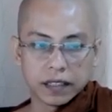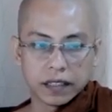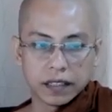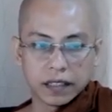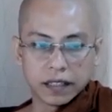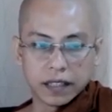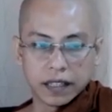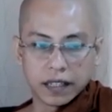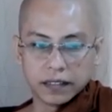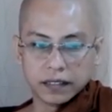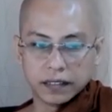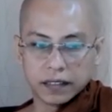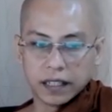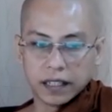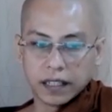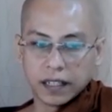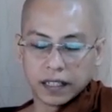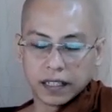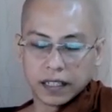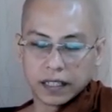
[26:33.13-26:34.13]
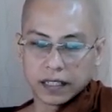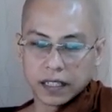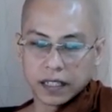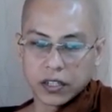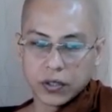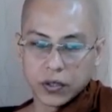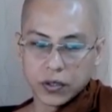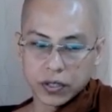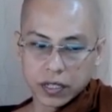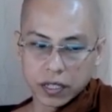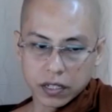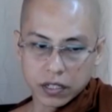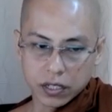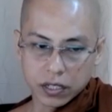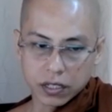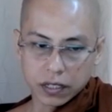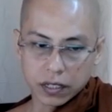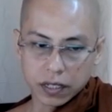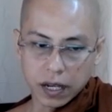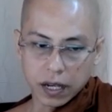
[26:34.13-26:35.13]
Then another
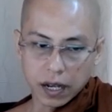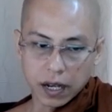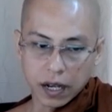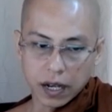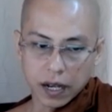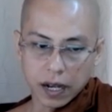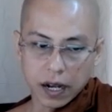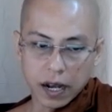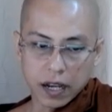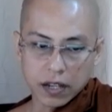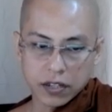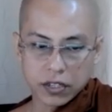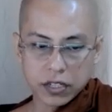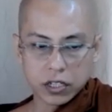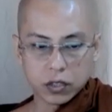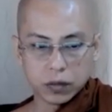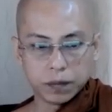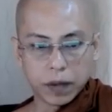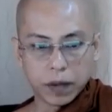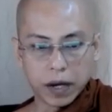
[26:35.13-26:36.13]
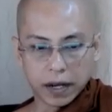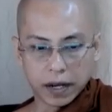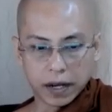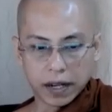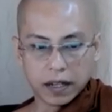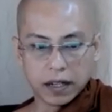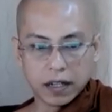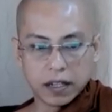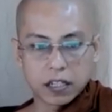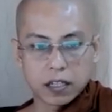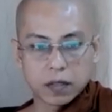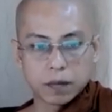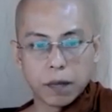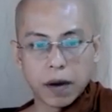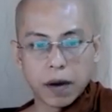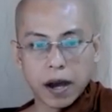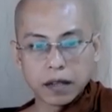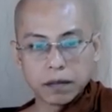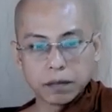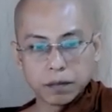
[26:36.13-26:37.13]
usage Hasitupada,
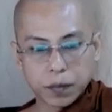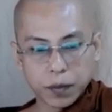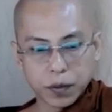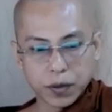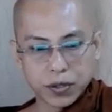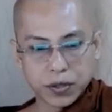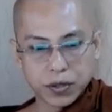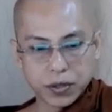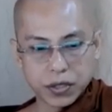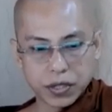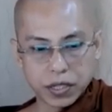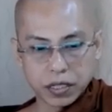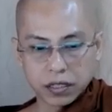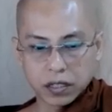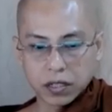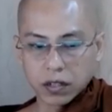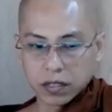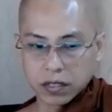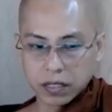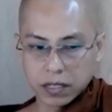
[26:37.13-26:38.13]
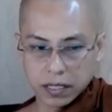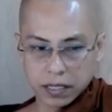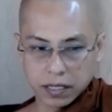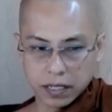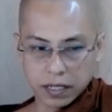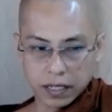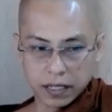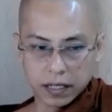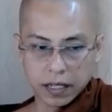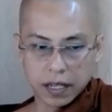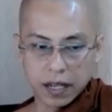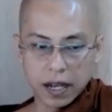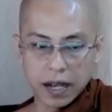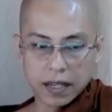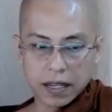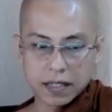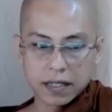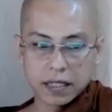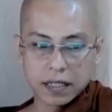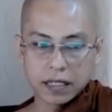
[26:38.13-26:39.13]
smile producing consciousness.
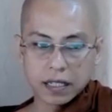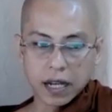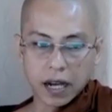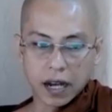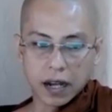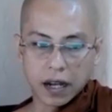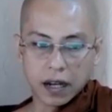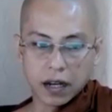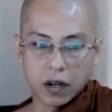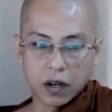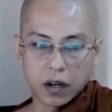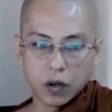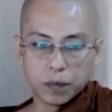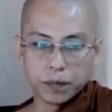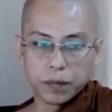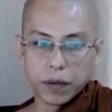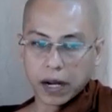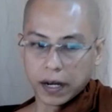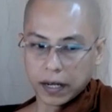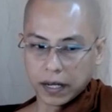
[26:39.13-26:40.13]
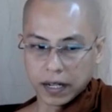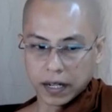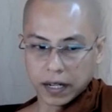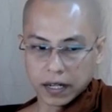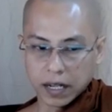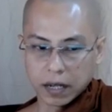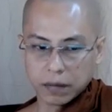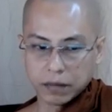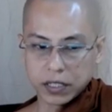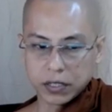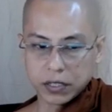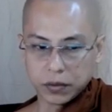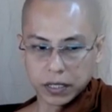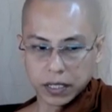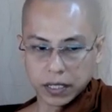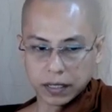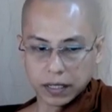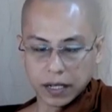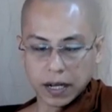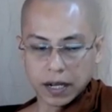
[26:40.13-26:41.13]
Hasita upada coming
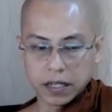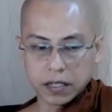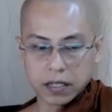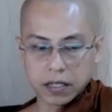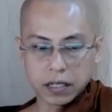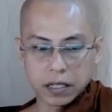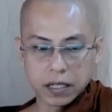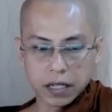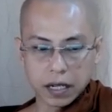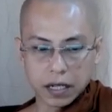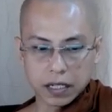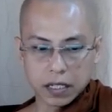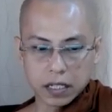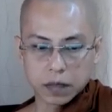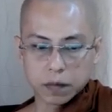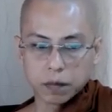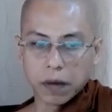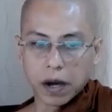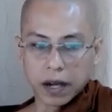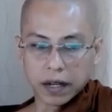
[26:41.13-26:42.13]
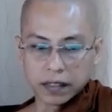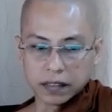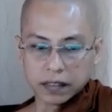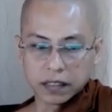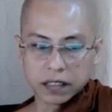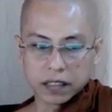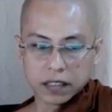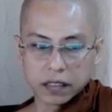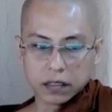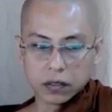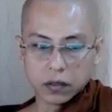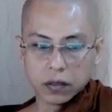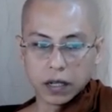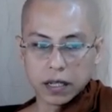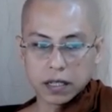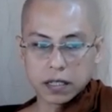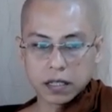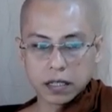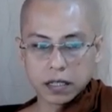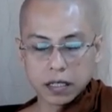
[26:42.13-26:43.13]
together. Hasita is smile. So
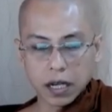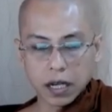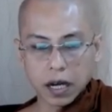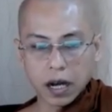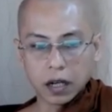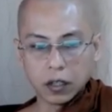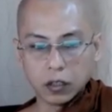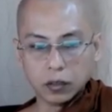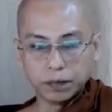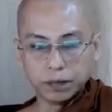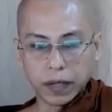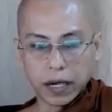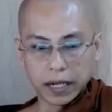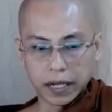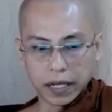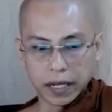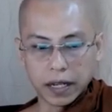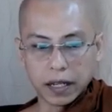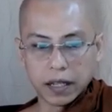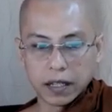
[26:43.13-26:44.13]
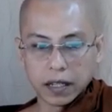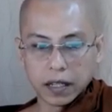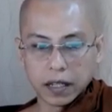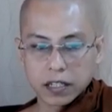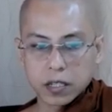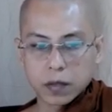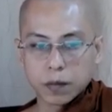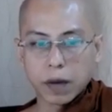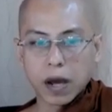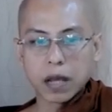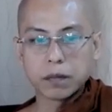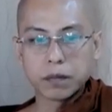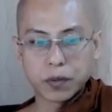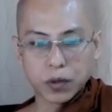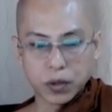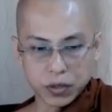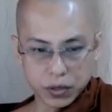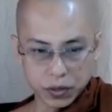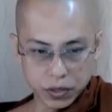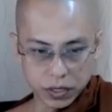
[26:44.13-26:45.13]
hasita upada, smile
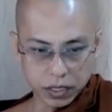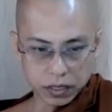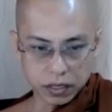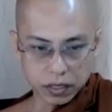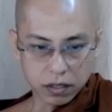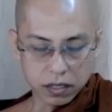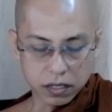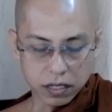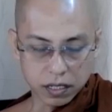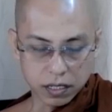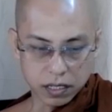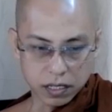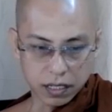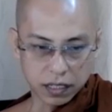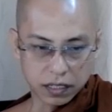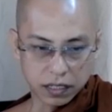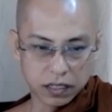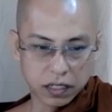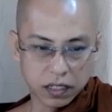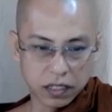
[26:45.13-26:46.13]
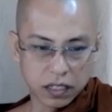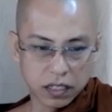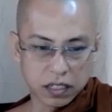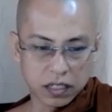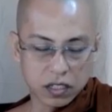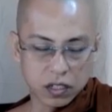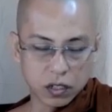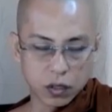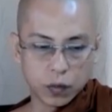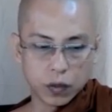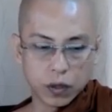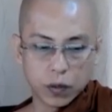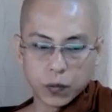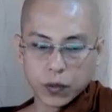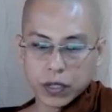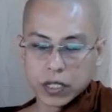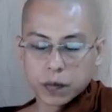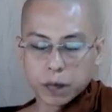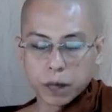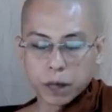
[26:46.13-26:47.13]
producing consciousness. So when
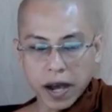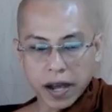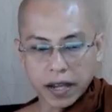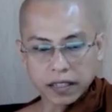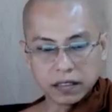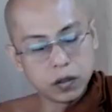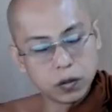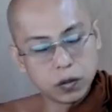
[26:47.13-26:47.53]
we smile